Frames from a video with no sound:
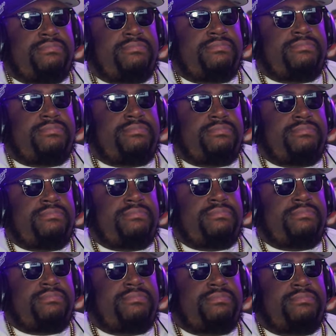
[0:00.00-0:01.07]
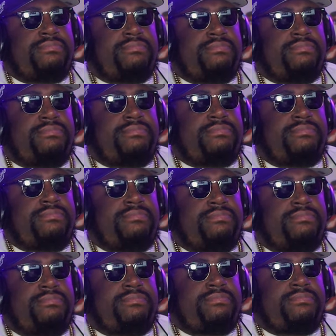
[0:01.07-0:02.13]

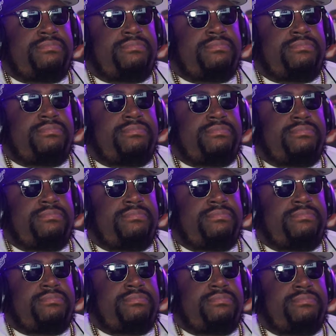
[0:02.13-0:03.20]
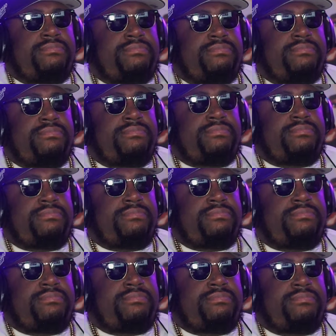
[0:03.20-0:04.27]

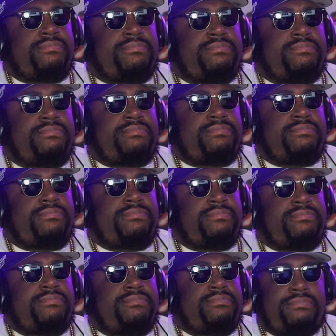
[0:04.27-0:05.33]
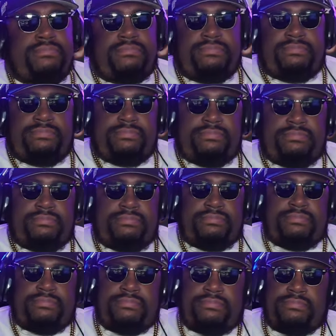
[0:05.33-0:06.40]

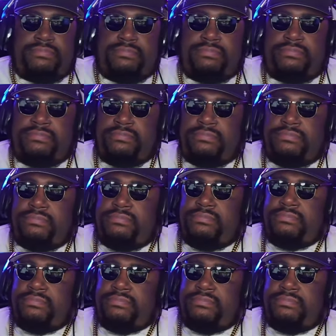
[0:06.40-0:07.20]
No words are spoken by the person on screen.